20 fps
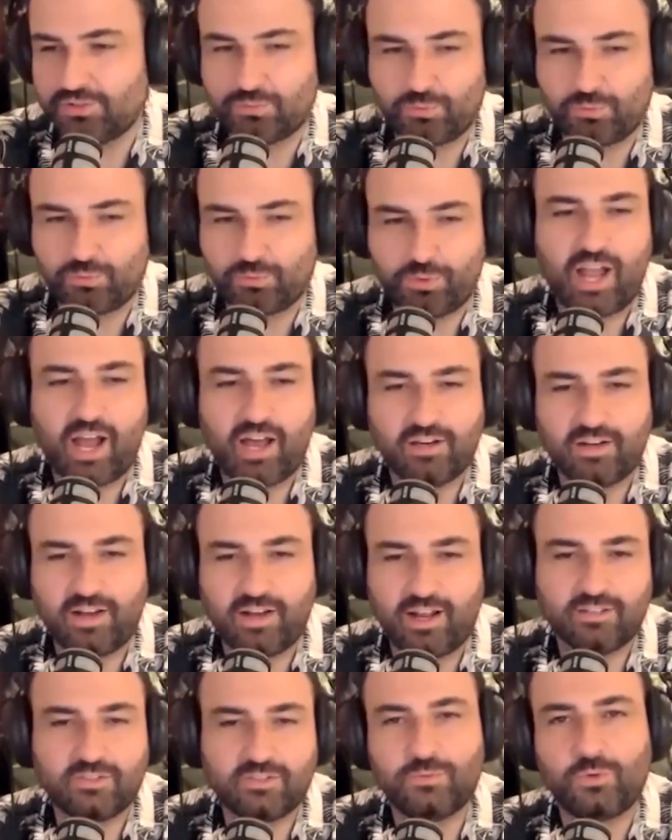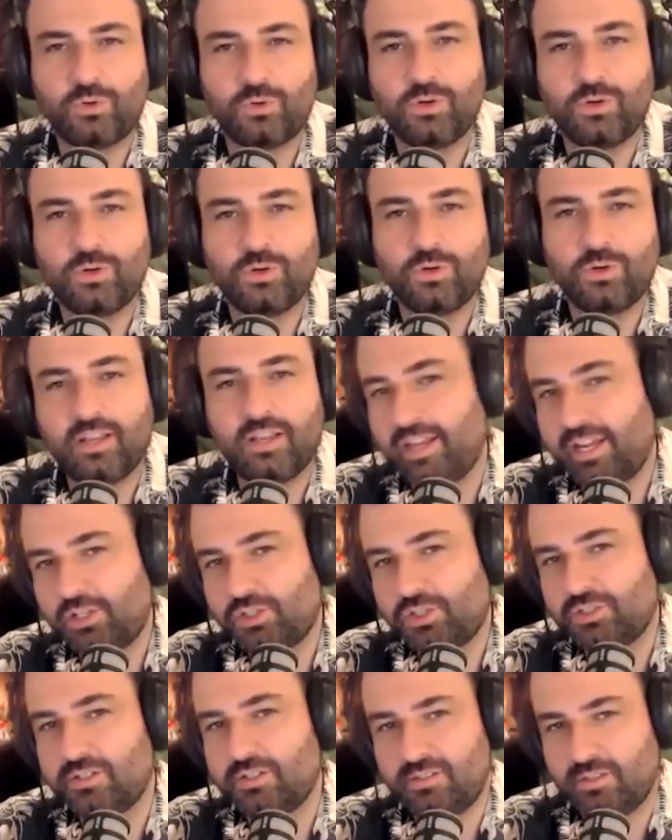So just reach out and ask for
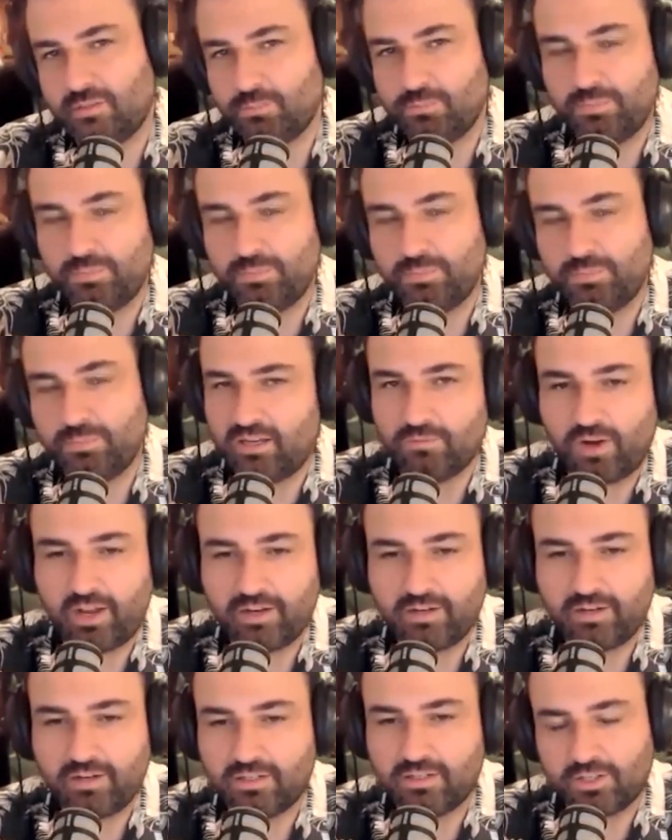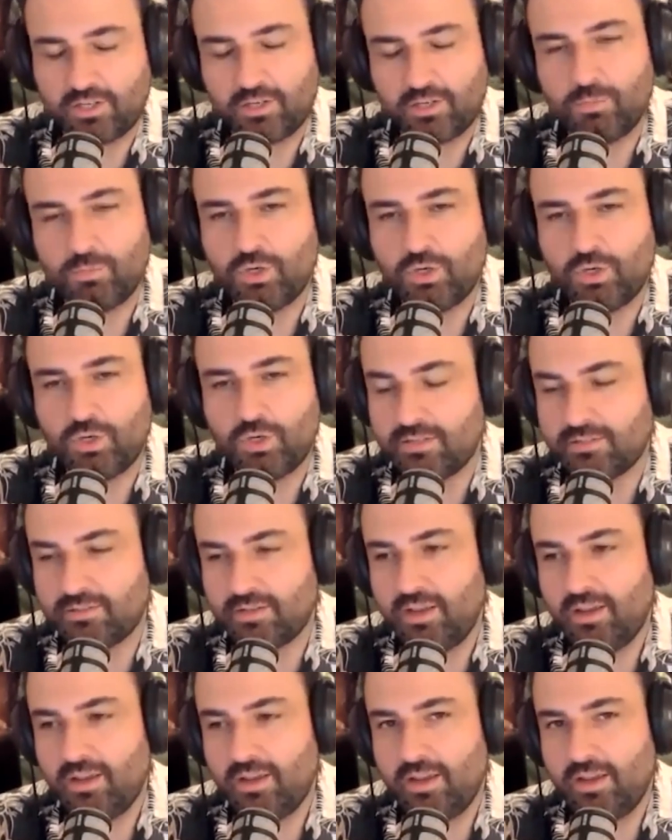connections and being invited into
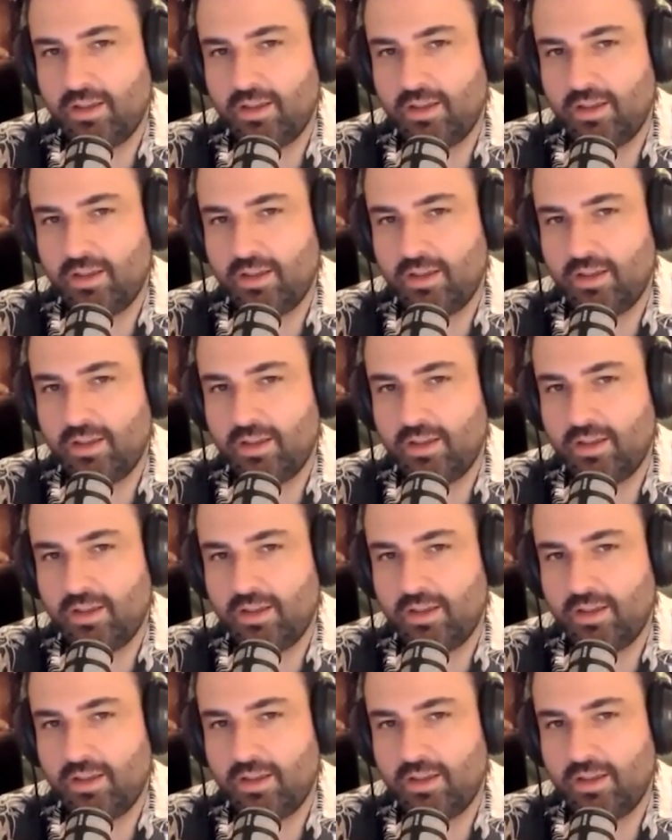communities.